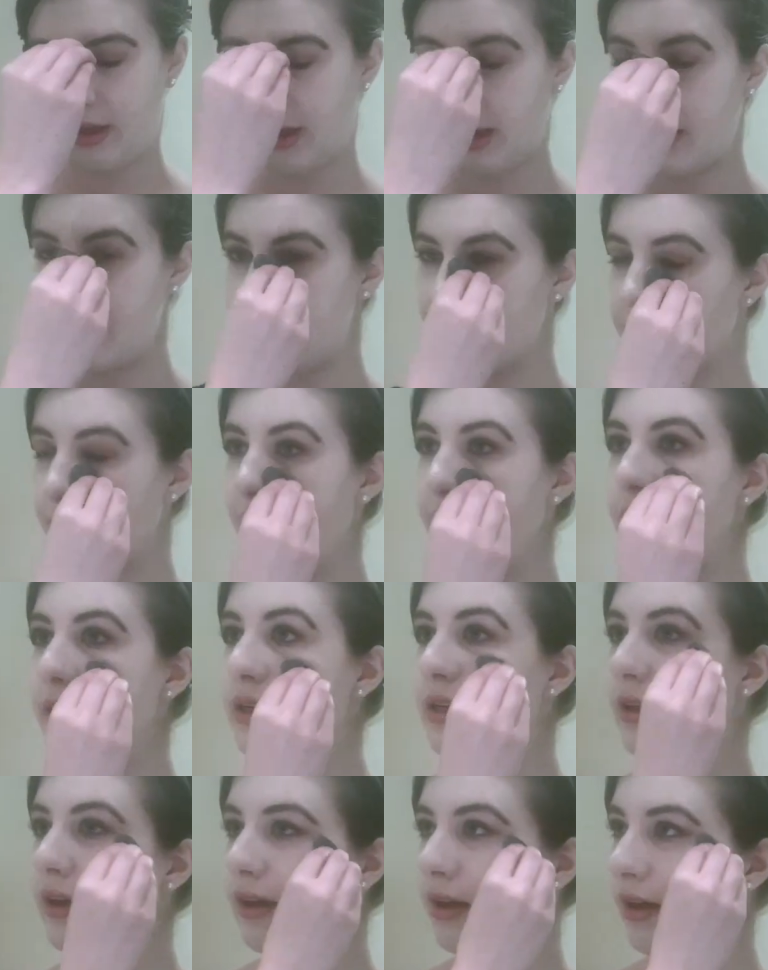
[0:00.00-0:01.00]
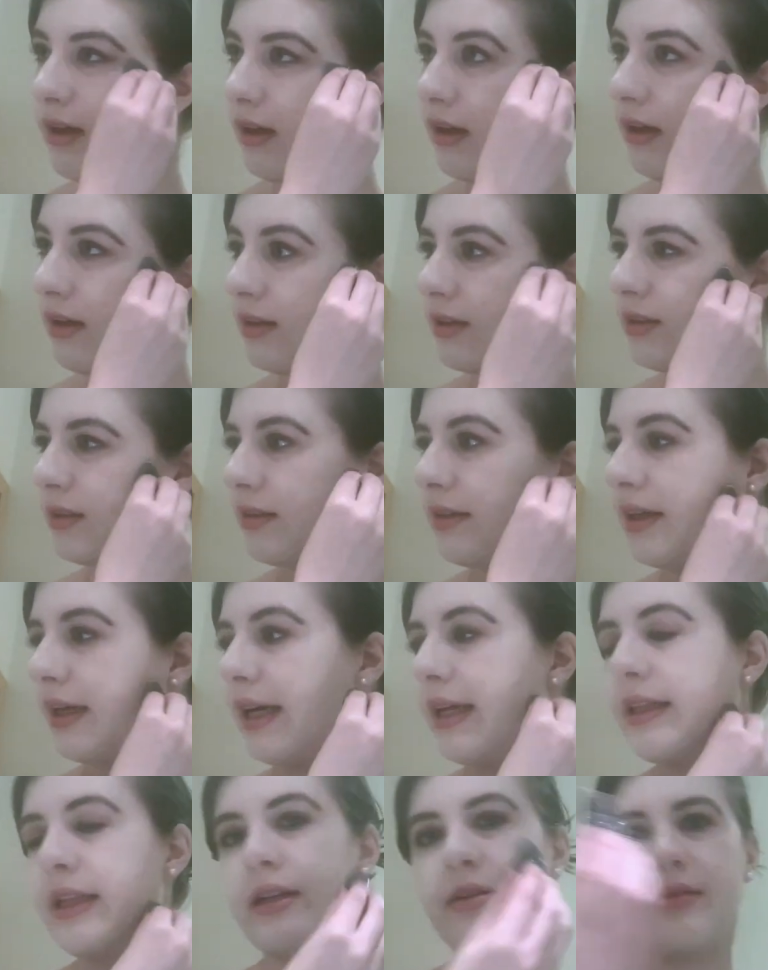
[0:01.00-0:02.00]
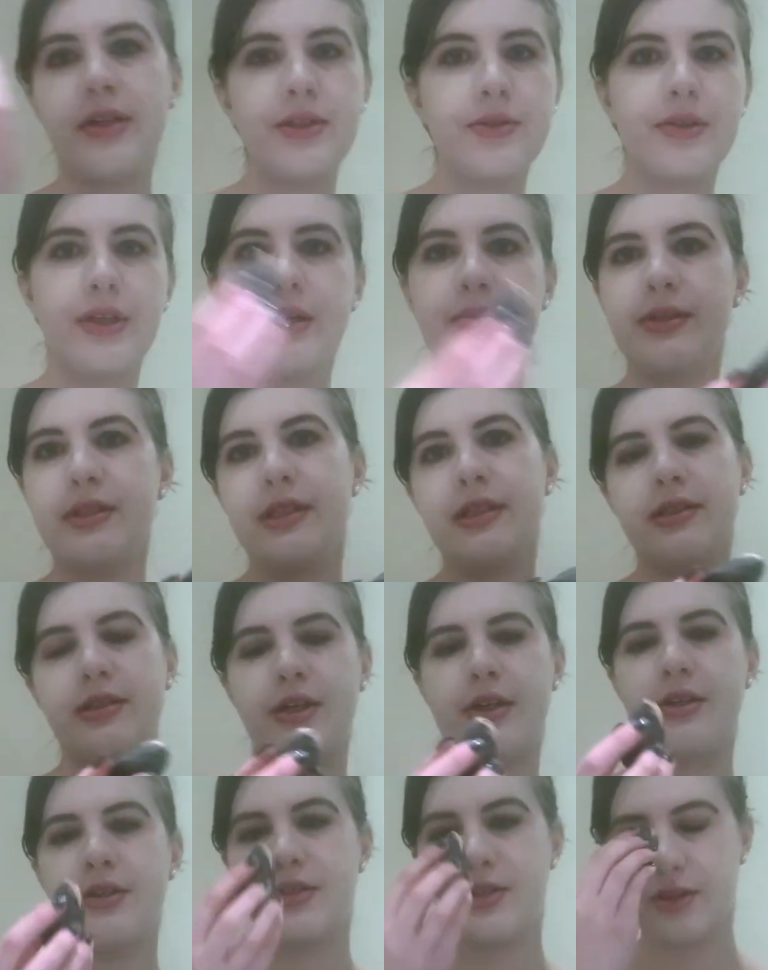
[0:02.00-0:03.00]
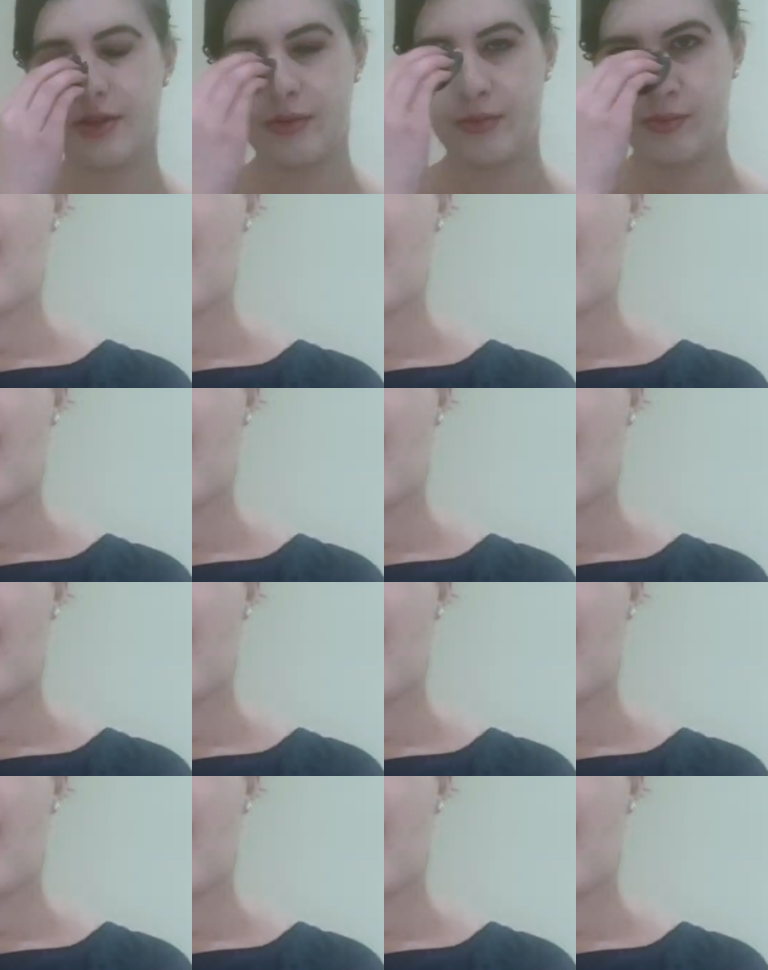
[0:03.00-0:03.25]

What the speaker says: I just waited. And then eventually I was discharged.